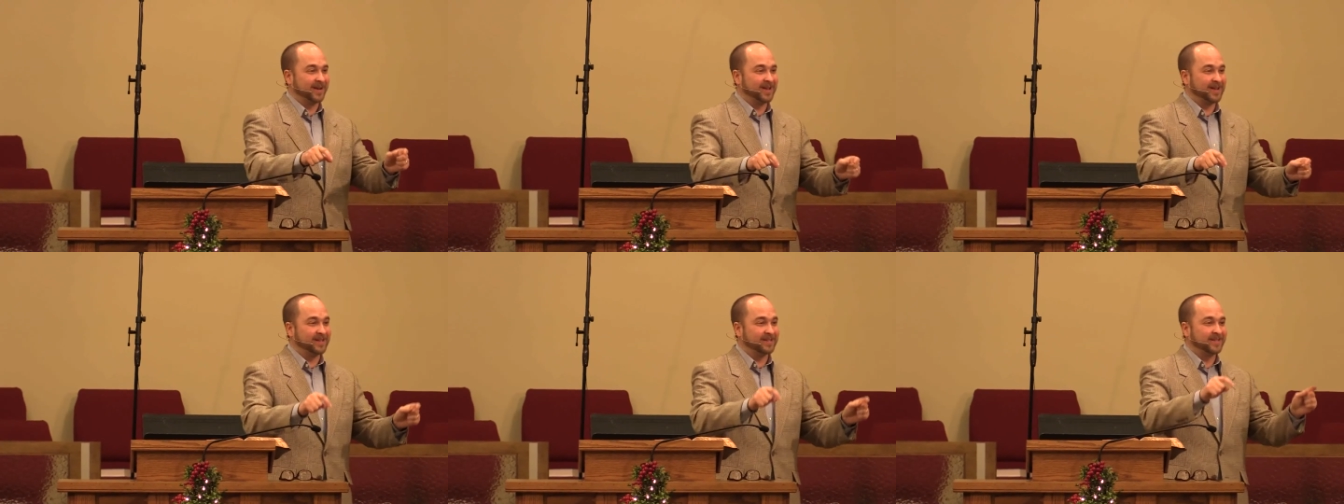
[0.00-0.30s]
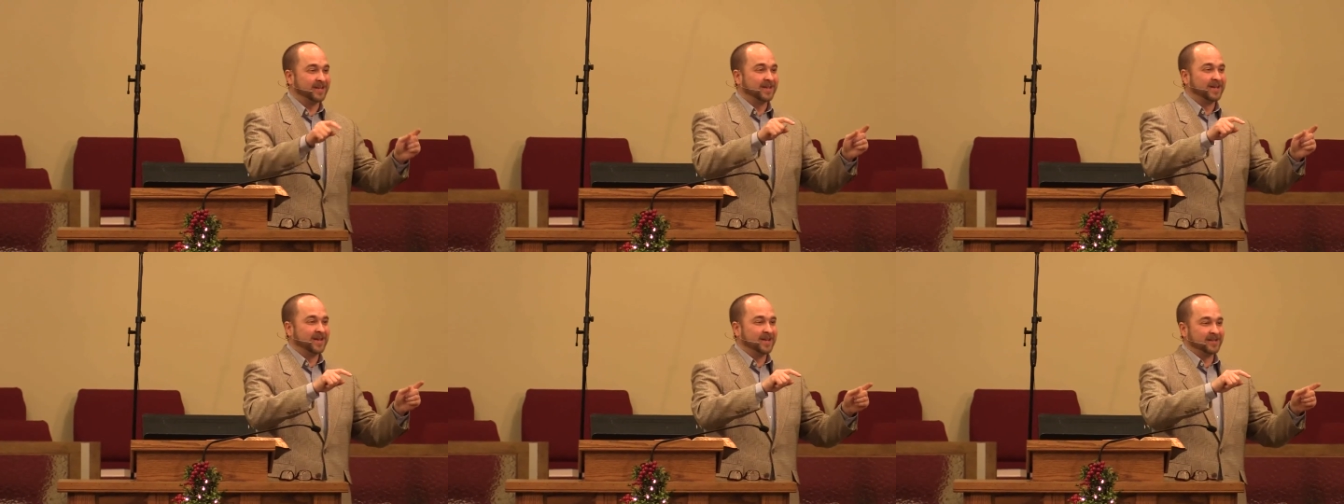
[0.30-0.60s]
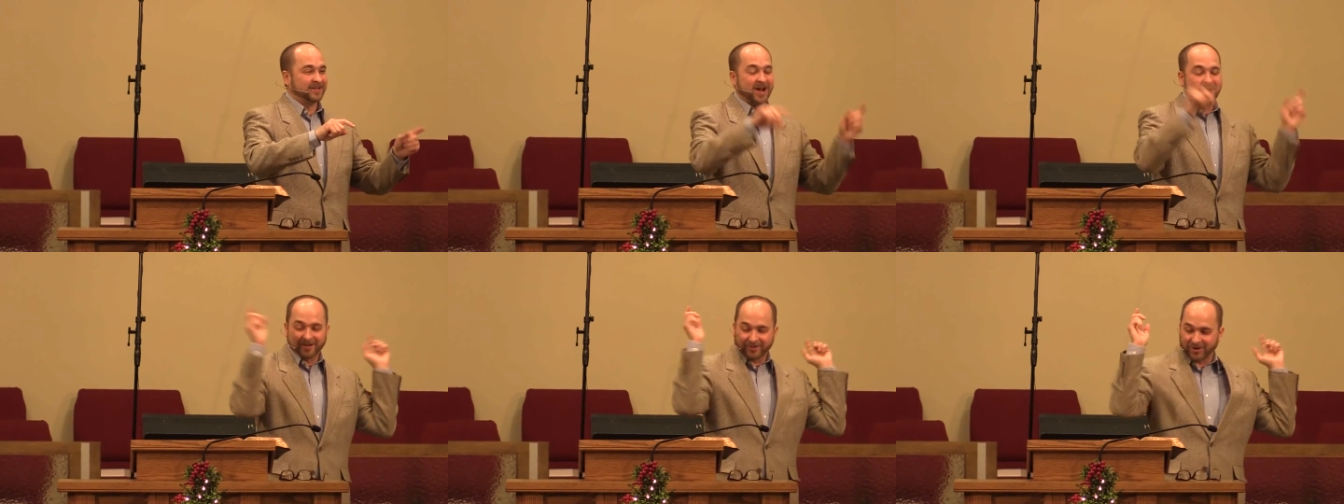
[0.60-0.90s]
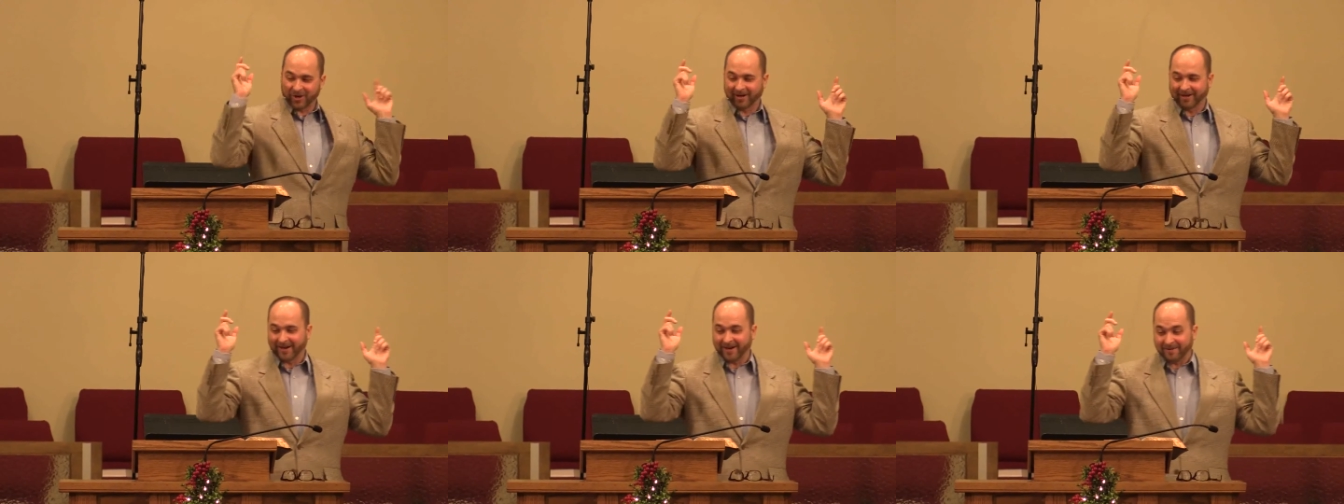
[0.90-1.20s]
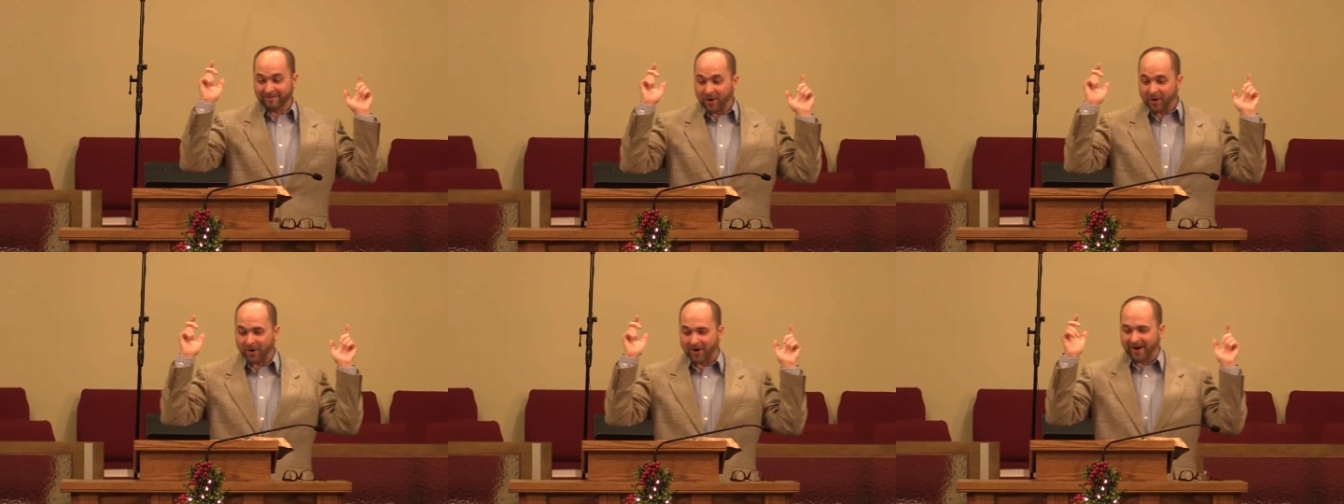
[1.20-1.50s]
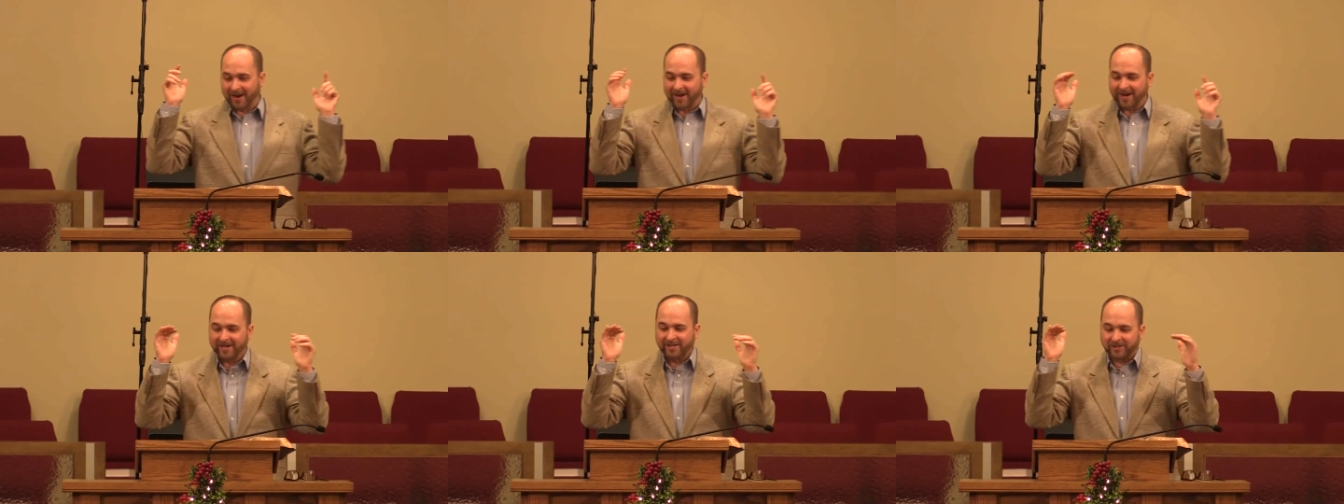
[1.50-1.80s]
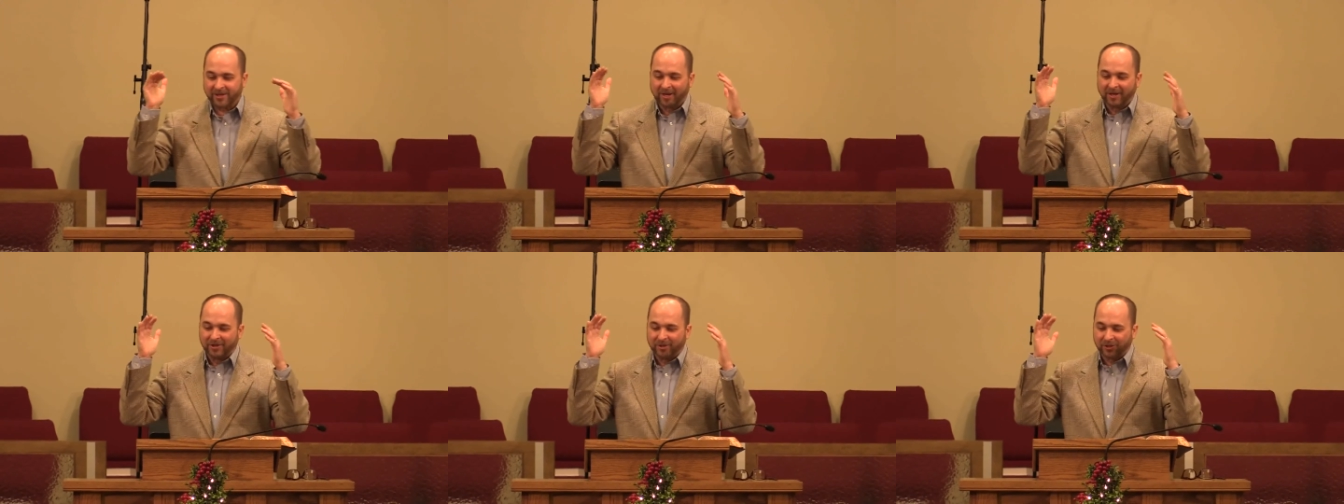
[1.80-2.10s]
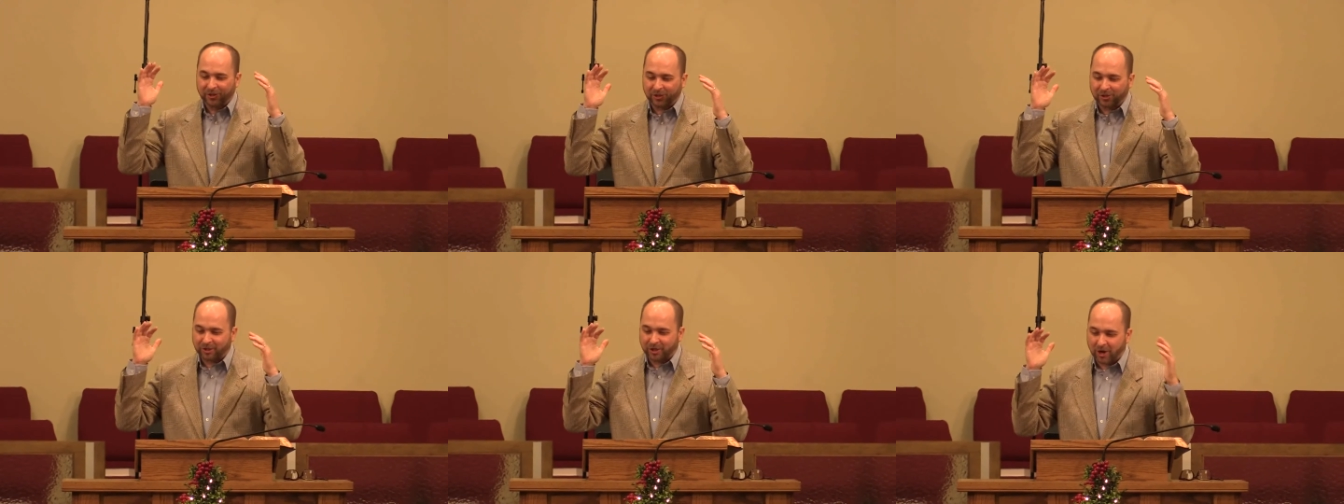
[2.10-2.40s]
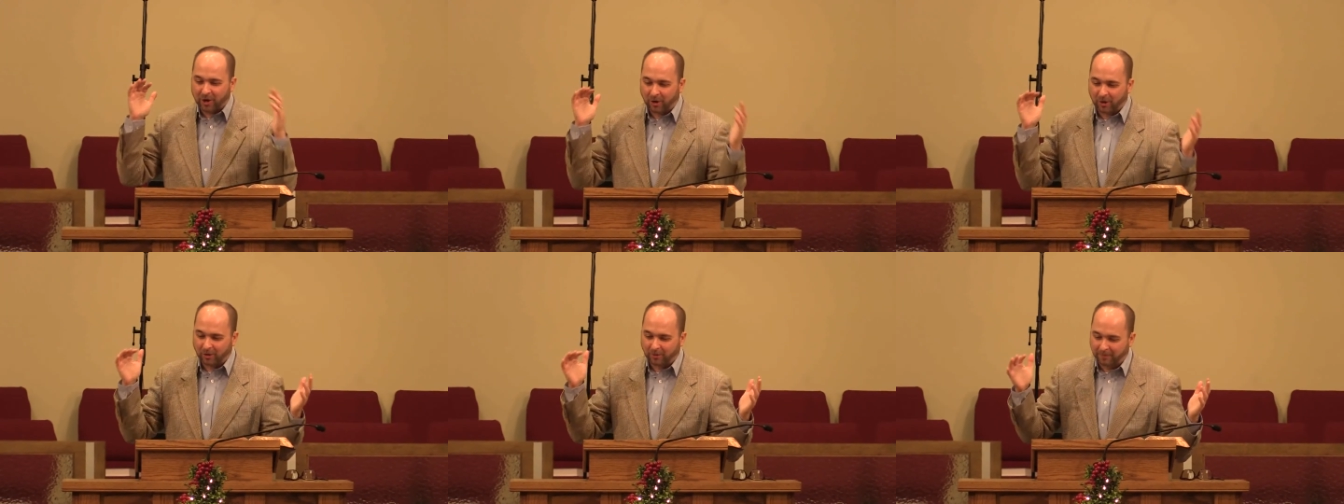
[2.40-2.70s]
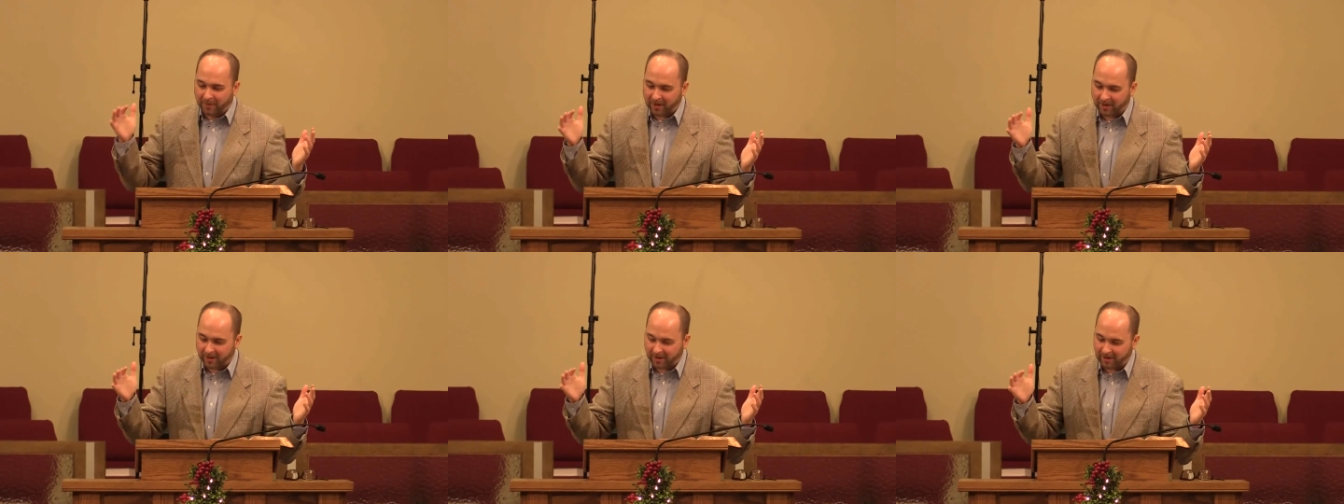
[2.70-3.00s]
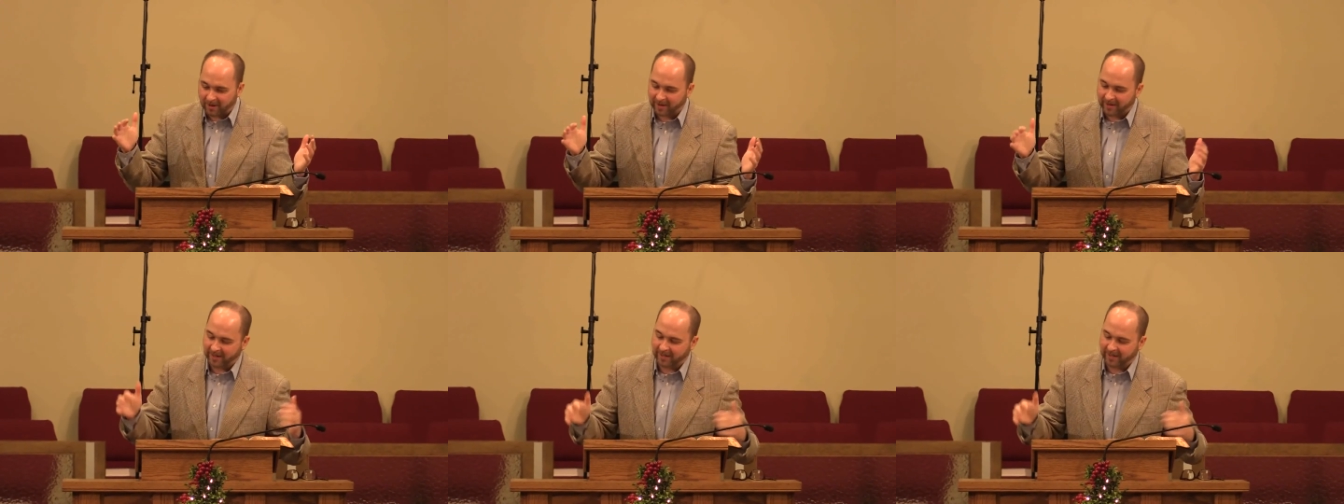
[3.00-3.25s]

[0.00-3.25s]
He's, he's not drunken anymore. He is sober.